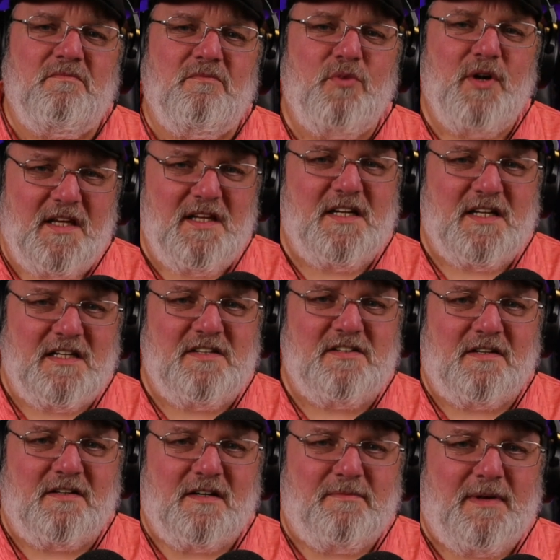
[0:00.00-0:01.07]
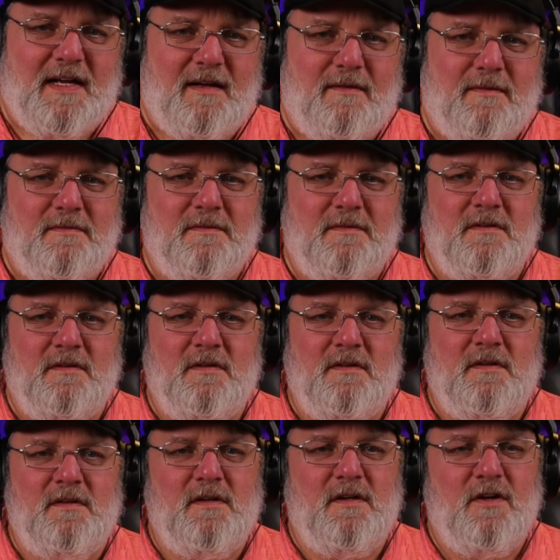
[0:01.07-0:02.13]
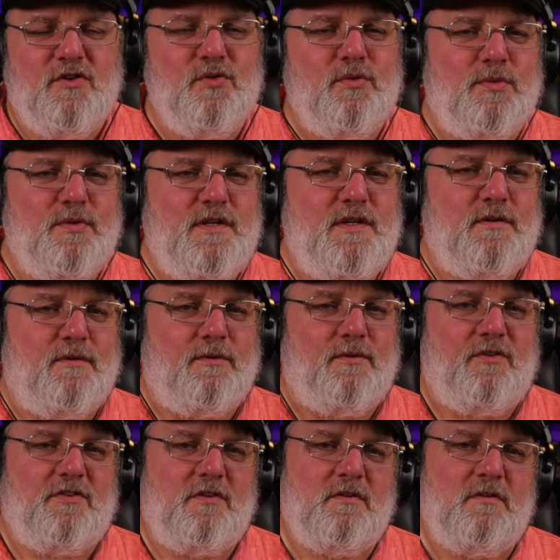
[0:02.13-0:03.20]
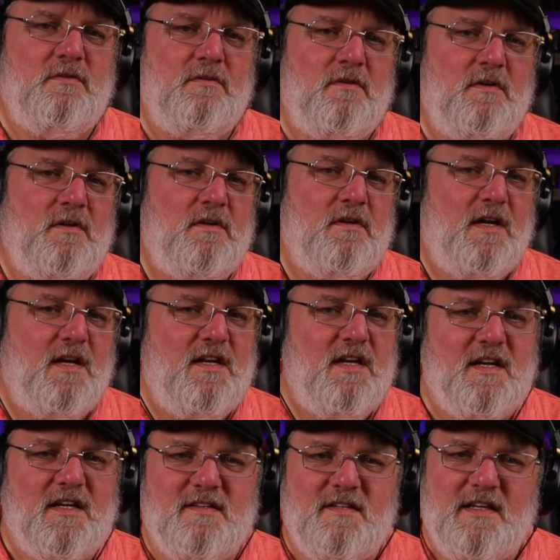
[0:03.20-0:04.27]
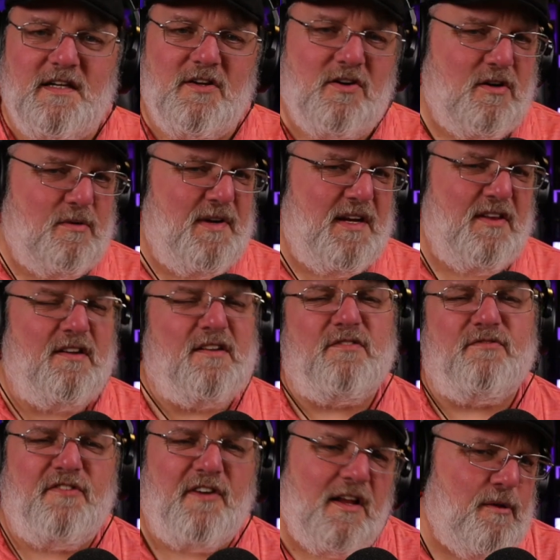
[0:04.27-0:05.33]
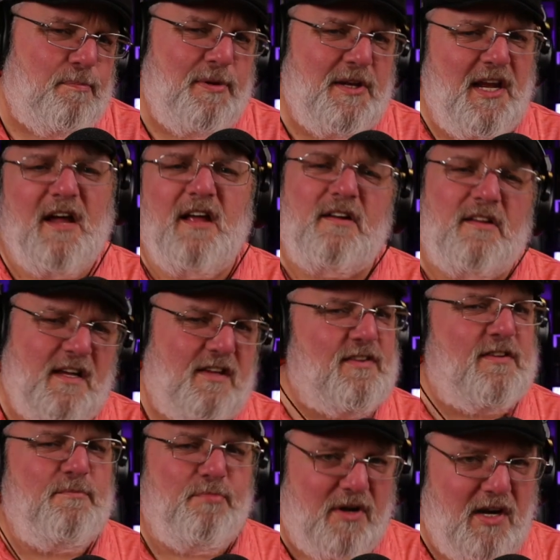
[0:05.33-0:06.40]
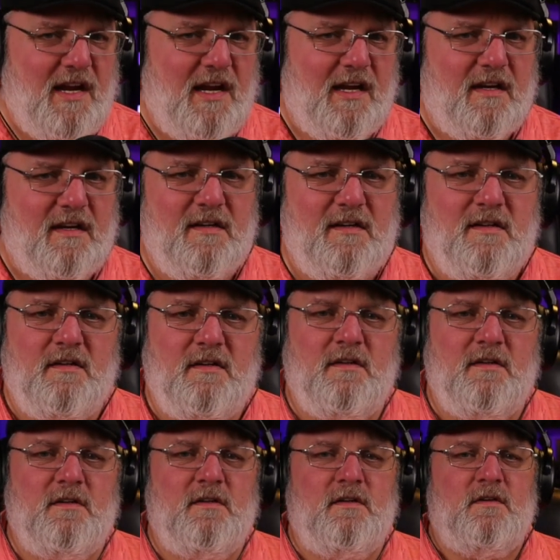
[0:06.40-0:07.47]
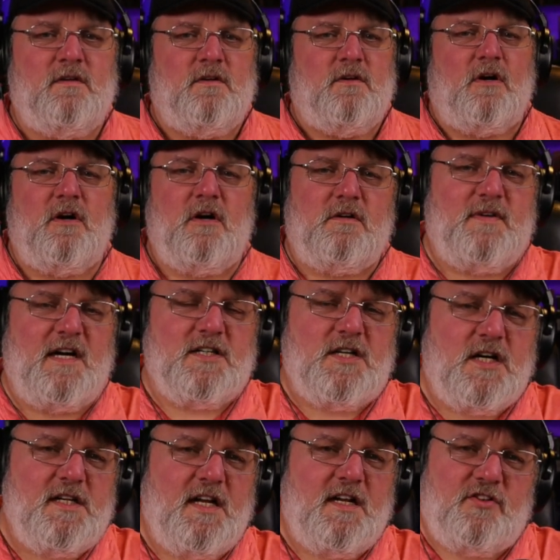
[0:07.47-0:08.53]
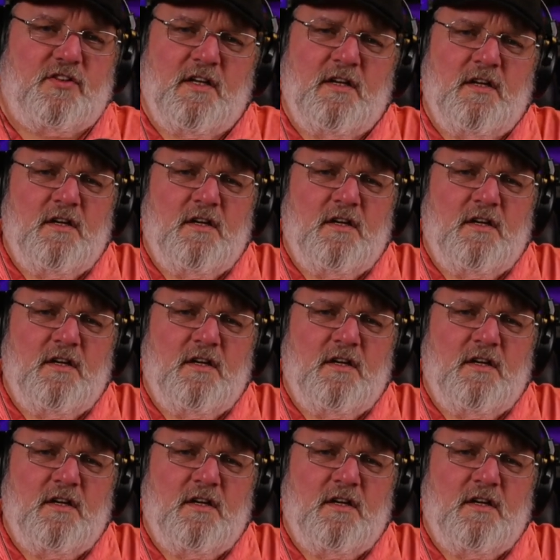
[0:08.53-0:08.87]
really concerned about, dual use and nicotine harming the developing adolescent brain. Oh my goodness,